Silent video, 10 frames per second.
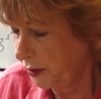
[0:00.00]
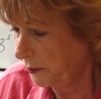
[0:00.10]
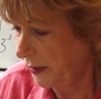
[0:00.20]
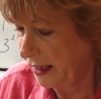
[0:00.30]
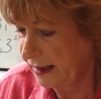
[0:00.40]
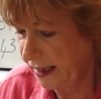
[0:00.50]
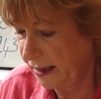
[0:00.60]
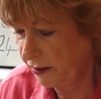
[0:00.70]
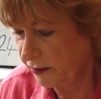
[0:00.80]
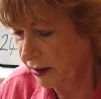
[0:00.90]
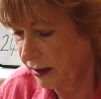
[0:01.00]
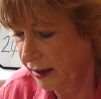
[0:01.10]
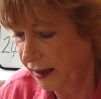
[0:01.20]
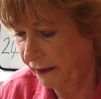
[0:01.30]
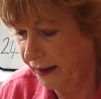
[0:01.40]
pop that down,
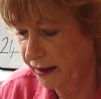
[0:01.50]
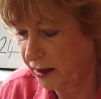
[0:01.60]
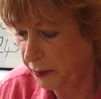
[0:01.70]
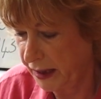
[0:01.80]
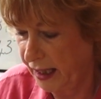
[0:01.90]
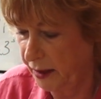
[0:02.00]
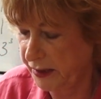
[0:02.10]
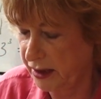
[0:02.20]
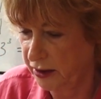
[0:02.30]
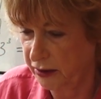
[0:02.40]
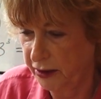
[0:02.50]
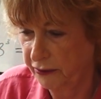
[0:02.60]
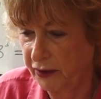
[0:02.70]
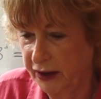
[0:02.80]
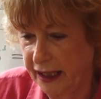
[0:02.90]
I think it'll be absolutely
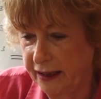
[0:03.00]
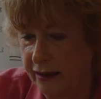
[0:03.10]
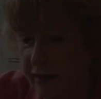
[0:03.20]
fine.